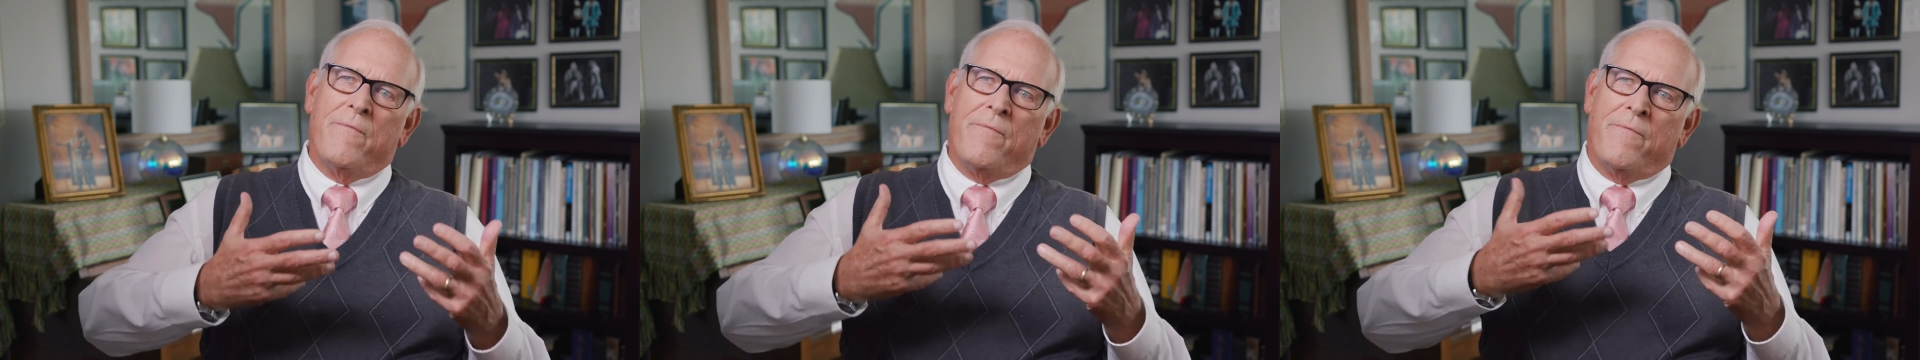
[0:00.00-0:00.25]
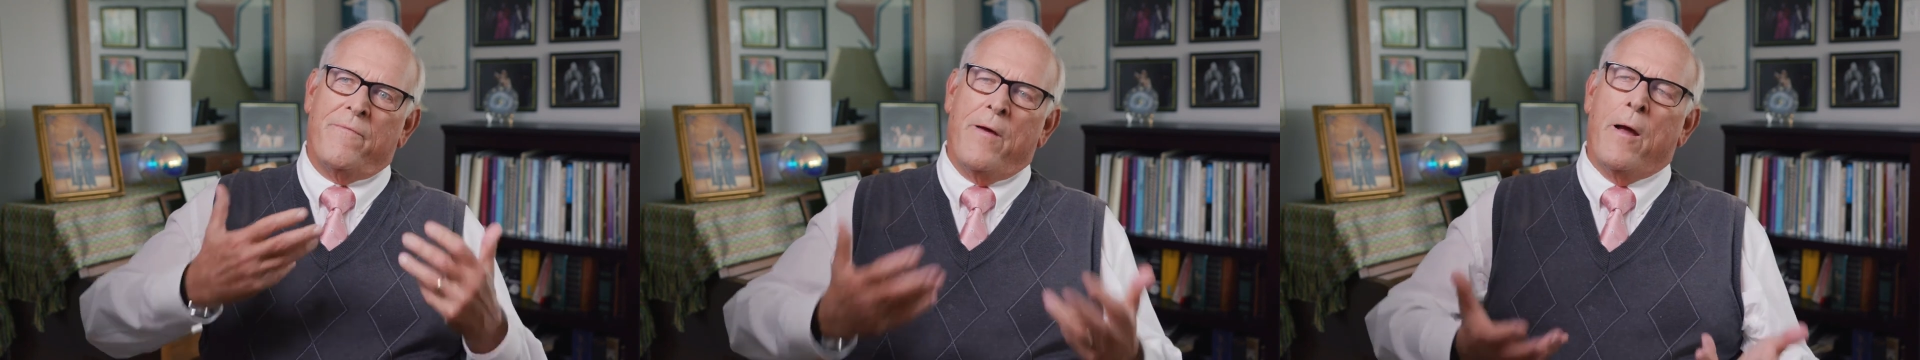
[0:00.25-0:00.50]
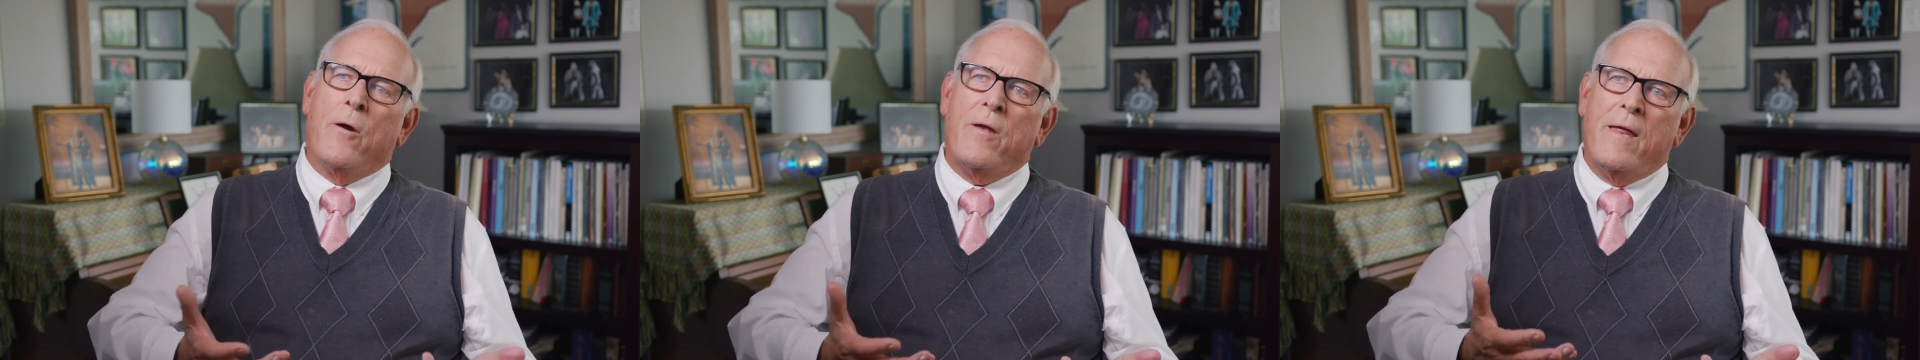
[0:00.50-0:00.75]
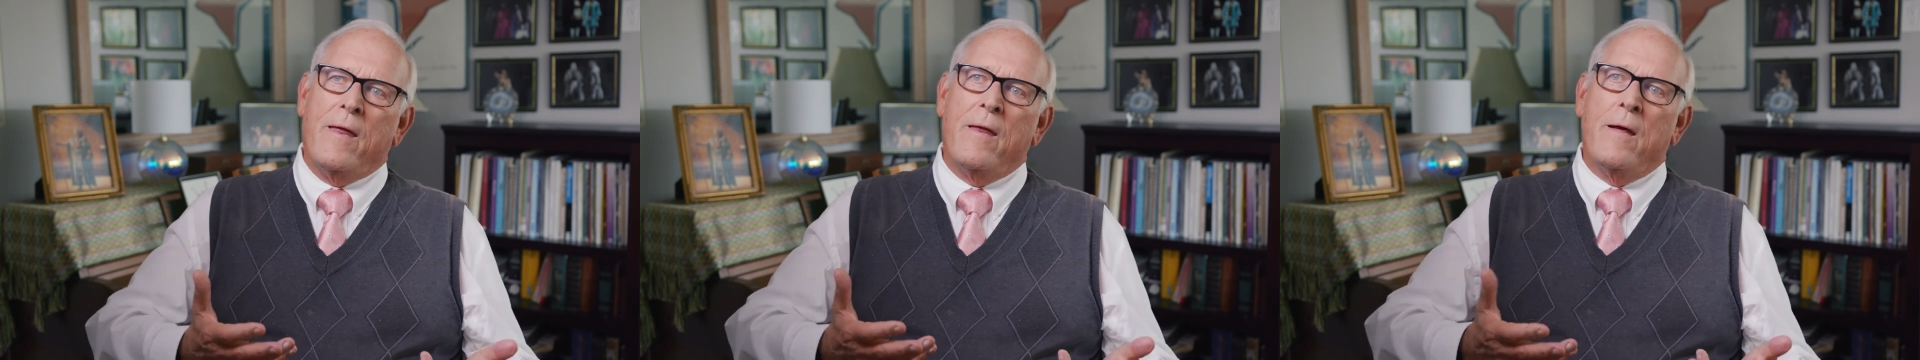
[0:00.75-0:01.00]

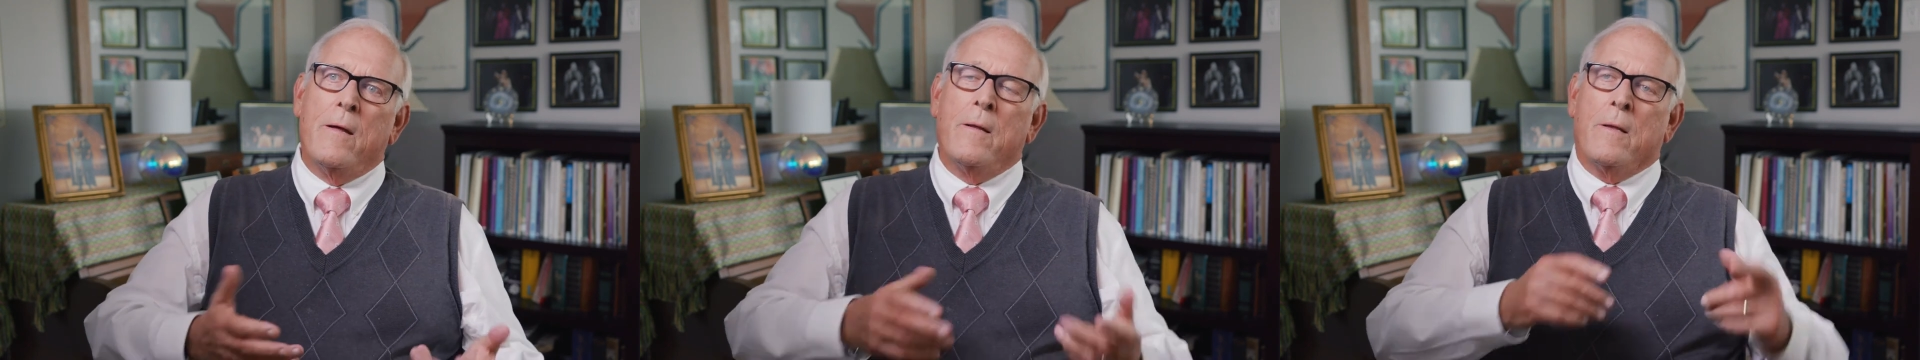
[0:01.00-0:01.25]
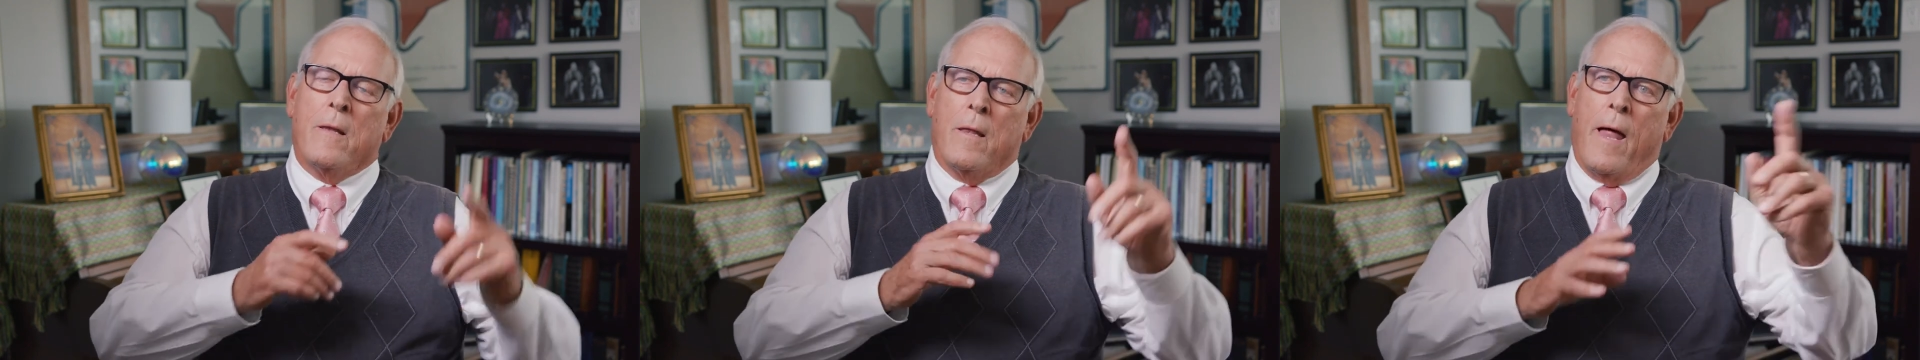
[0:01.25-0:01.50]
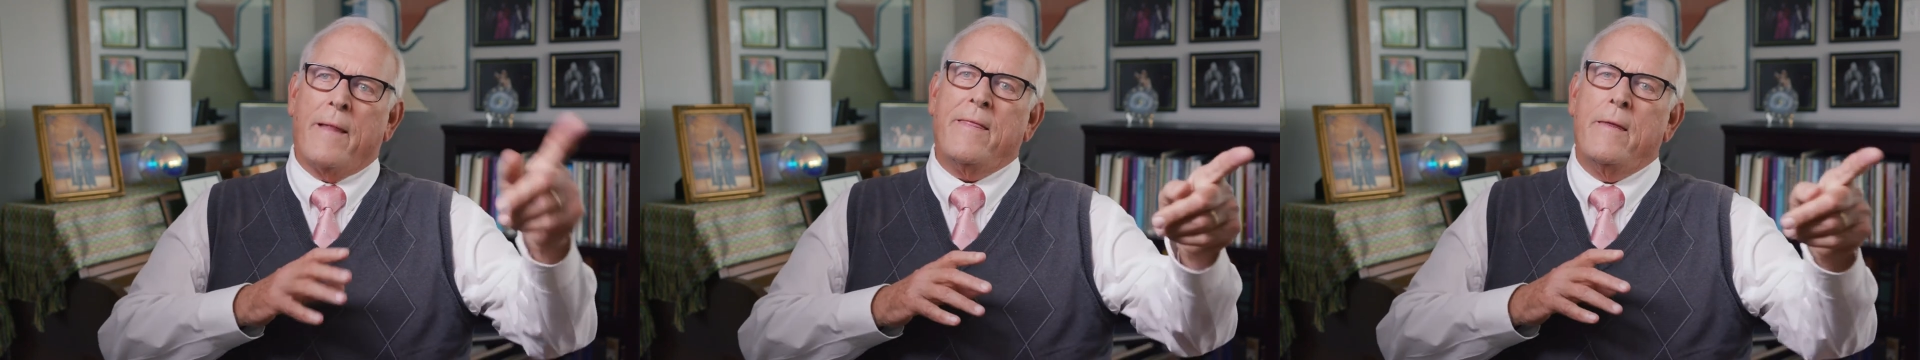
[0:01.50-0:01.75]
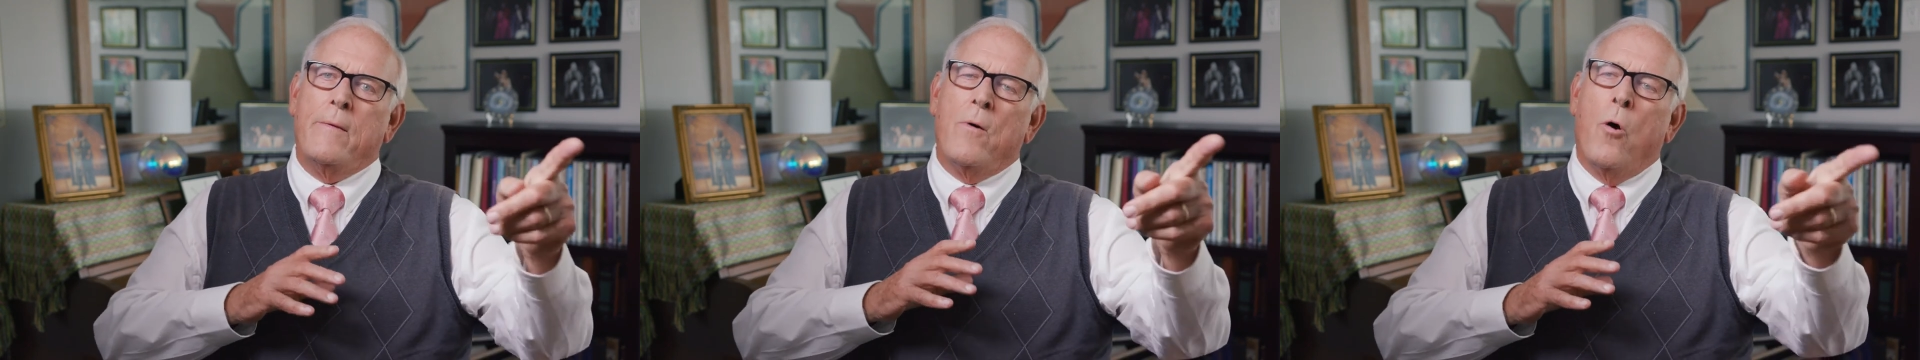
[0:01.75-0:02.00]
Verdi, like the